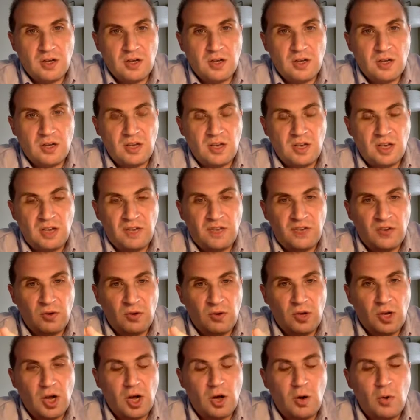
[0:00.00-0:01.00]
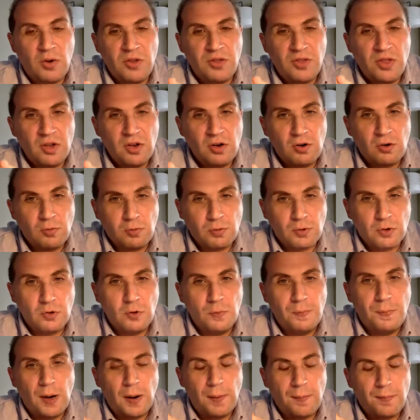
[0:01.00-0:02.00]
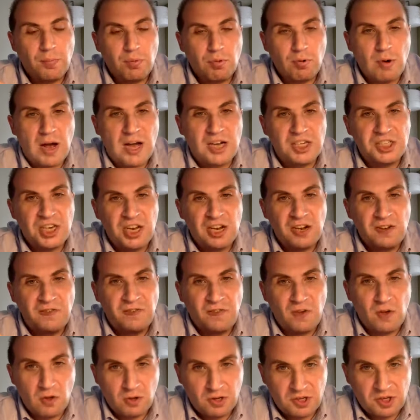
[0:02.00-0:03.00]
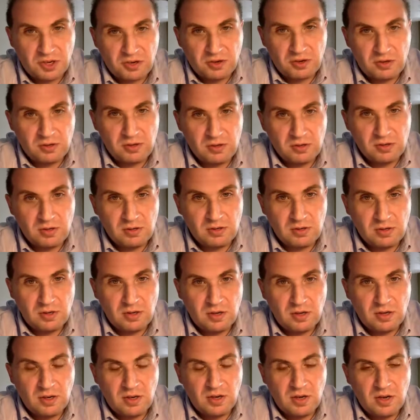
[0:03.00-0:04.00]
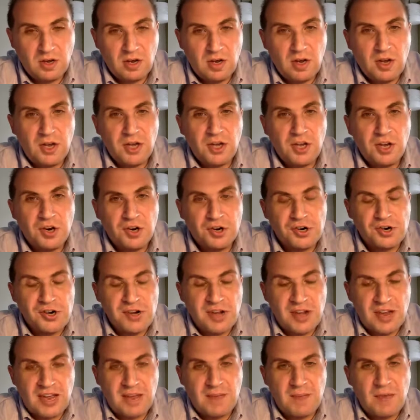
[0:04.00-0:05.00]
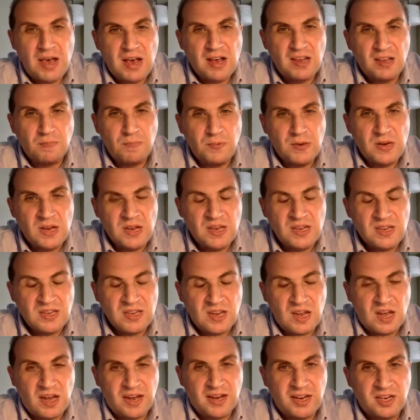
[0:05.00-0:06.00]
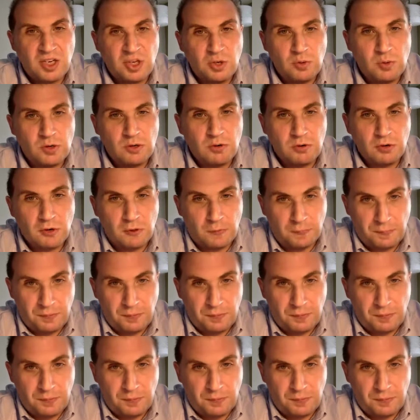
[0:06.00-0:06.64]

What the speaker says: If you go in the group project folder, your name has been assigned to a group.